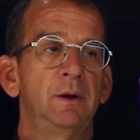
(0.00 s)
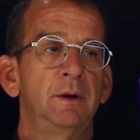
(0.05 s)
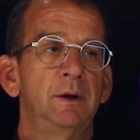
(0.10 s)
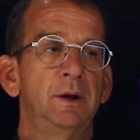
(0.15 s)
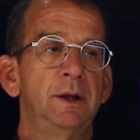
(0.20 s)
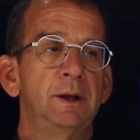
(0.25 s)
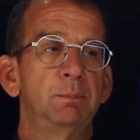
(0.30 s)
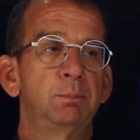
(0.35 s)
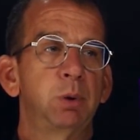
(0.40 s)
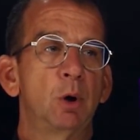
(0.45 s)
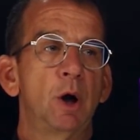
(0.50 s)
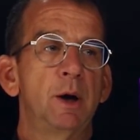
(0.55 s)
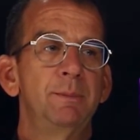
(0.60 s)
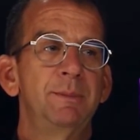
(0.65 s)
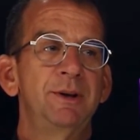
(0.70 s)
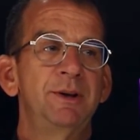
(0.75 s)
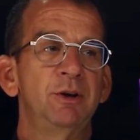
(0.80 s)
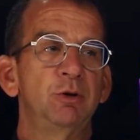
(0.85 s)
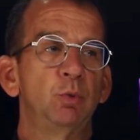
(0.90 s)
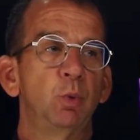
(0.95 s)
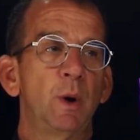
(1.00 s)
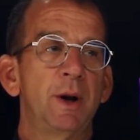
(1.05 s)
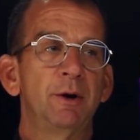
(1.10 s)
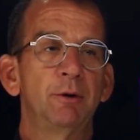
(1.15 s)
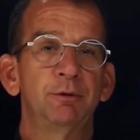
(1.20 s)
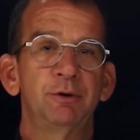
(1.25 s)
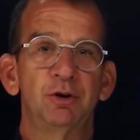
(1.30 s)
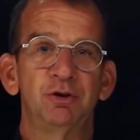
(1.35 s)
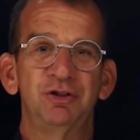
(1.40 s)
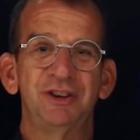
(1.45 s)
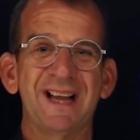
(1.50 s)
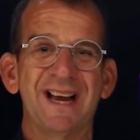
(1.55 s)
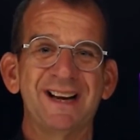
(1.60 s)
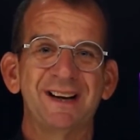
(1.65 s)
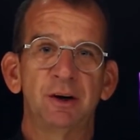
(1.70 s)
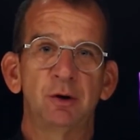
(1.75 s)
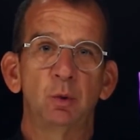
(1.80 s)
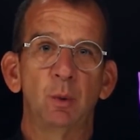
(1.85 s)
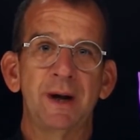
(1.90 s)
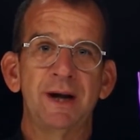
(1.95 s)
The deployment is one of the
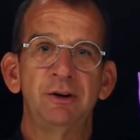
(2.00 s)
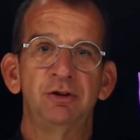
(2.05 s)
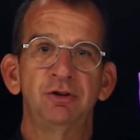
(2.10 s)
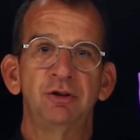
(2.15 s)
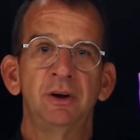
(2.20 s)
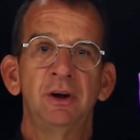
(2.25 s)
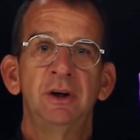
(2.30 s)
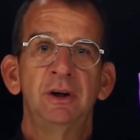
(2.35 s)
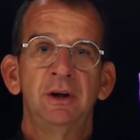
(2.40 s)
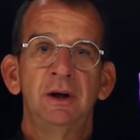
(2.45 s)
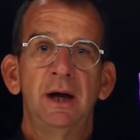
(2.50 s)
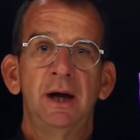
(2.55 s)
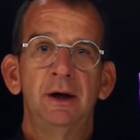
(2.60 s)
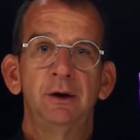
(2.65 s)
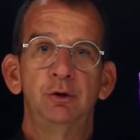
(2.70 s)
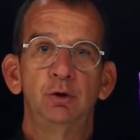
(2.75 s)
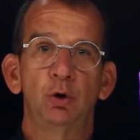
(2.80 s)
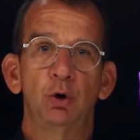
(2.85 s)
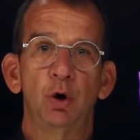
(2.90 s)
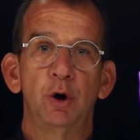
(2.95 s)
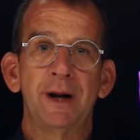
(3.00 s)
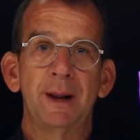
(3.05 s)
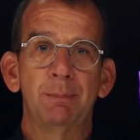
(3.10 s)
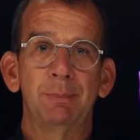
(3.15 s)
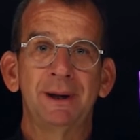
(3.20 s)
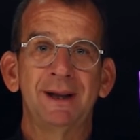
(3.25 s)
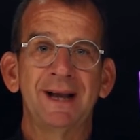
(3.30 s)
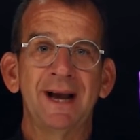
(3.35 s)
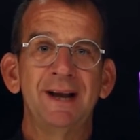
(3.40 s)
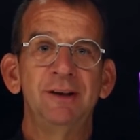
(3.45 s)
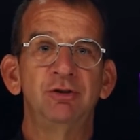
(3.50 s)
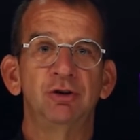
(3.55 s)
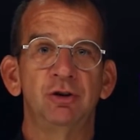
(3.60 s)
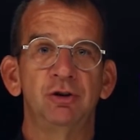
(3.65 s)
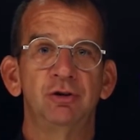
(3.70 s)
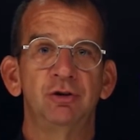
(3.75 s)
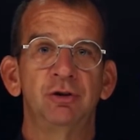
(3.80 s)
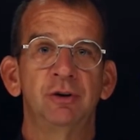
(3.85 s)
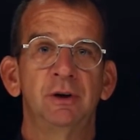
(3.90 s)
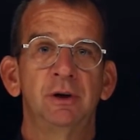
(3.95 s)
standard ways to run
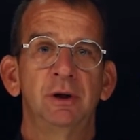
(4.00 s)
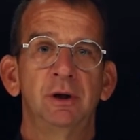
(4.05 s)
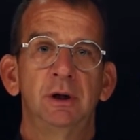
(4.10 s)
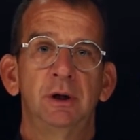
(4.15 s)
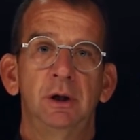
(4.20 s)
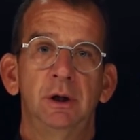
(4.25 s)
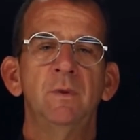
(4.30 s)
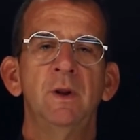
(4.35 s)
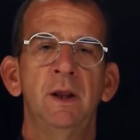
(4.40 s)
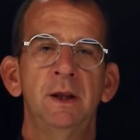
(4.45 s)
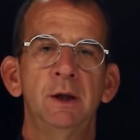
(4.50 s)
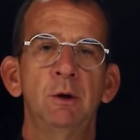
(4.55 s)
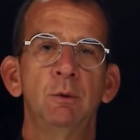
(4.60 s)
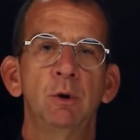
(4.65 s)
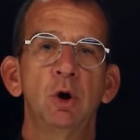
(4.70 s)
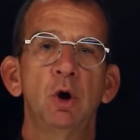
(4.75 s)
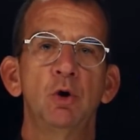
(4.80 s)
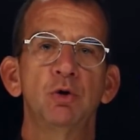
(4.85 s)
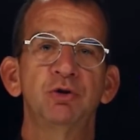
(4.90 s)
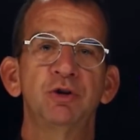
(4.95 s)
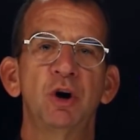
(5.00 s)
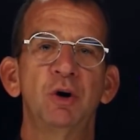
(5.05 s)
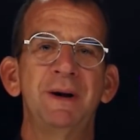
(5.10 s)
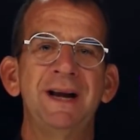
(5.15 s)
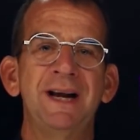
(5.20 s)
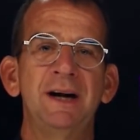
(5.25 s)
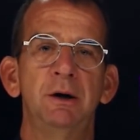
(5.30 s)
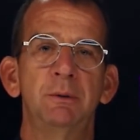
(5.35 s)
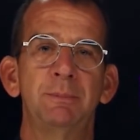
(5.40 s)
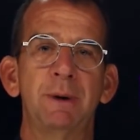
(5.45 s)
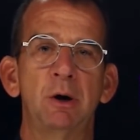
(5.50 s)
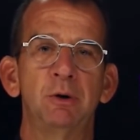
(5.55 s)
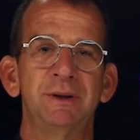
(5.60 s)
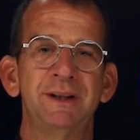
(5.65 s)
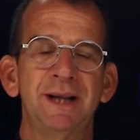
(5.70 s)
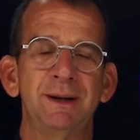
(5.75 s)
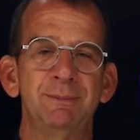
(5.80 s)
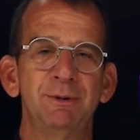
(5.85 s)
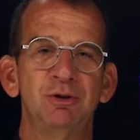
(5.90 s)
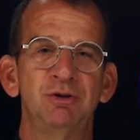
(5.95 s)
applications. You will also hear about
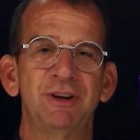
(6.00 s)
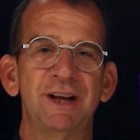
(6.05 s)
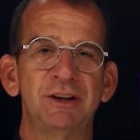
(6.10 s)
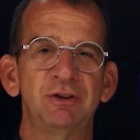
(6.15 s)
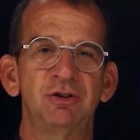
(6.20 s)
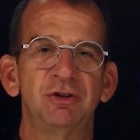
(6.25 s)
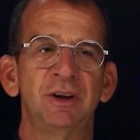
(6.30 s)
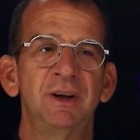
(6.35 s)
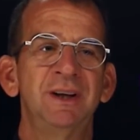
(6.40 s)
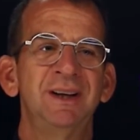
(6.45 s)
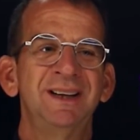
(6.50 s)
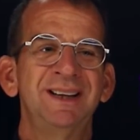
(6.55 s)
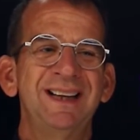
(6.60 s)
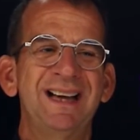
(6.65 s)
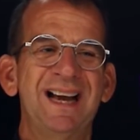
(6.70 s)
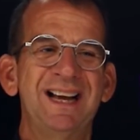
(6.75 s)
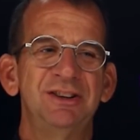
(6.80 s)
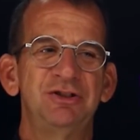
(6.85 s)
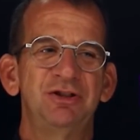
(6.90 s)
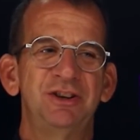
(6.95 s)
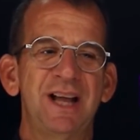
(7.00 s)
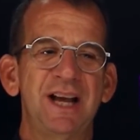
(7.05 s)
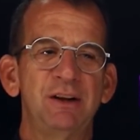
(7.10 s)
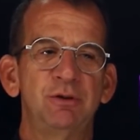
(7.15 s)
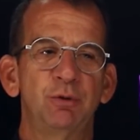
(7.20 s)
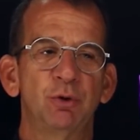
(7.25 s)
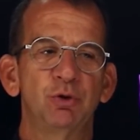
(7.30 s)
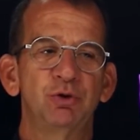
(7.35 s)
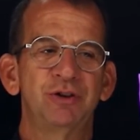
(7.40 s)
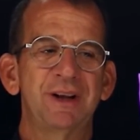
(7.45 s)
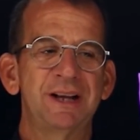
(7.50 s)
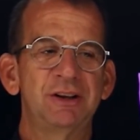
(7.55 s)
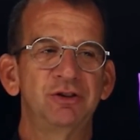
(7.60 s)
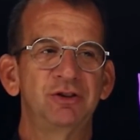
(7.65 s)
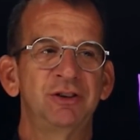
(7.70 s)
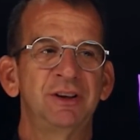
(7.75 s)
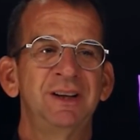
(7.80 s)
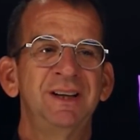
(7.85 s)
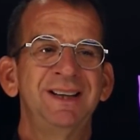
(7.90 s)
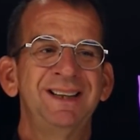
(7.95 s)
daemon sets and stateful
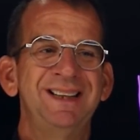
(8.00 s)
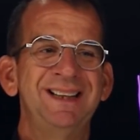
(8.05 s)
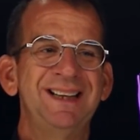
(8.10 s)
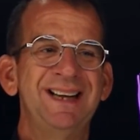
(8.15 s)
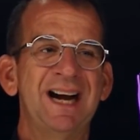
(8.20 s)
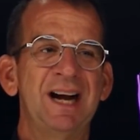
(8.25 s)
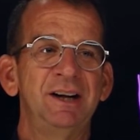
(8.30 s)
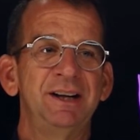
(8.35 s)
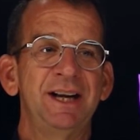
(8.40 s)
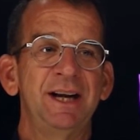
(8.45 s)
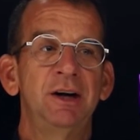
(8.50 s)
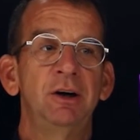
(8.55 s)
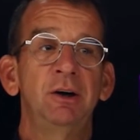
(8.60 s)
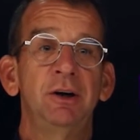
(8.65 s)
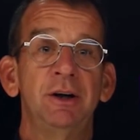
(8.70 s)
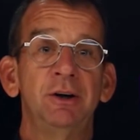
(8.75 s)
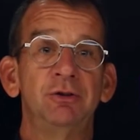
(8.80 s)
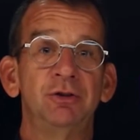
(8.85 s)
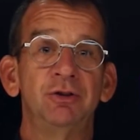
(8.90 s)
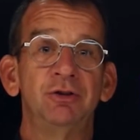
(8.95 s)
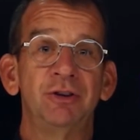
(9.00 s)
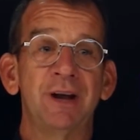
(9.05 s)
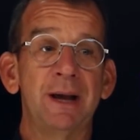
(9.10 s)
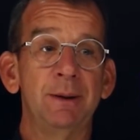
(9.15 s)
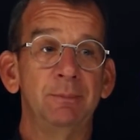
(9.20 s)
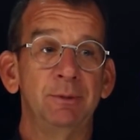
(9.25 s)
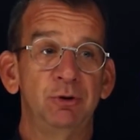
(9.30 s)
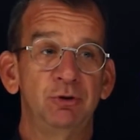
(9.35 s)
sets. The idea is the same.